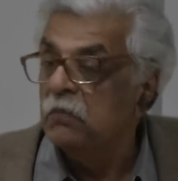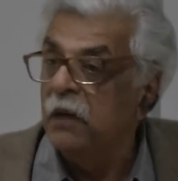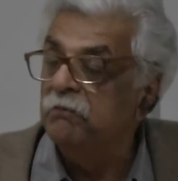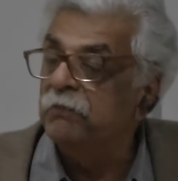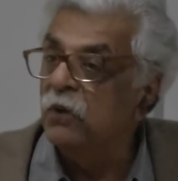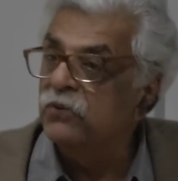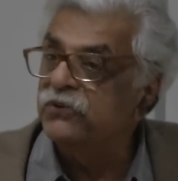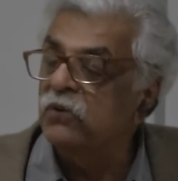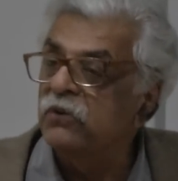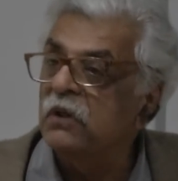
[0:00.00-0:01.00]

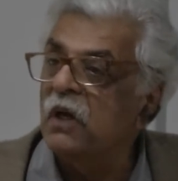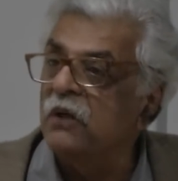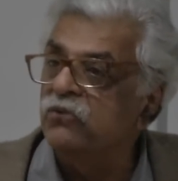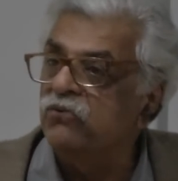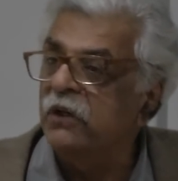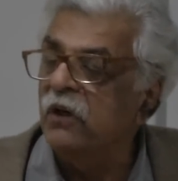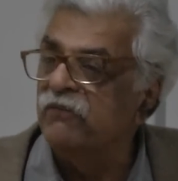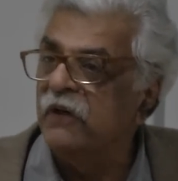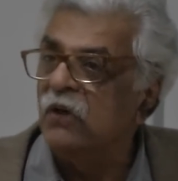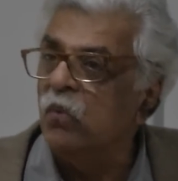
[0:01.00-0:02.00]
imposed on the country
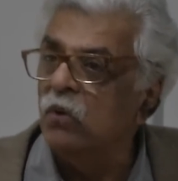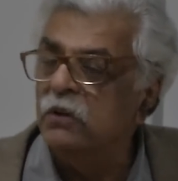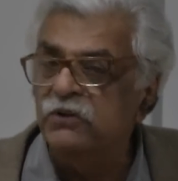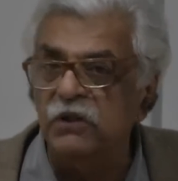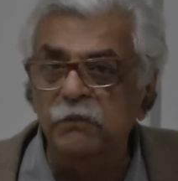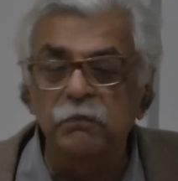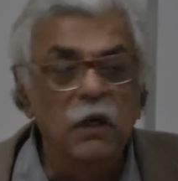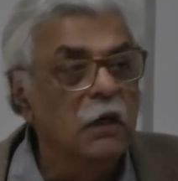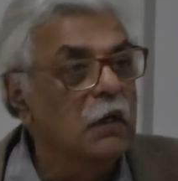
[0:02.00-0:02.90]
of equality,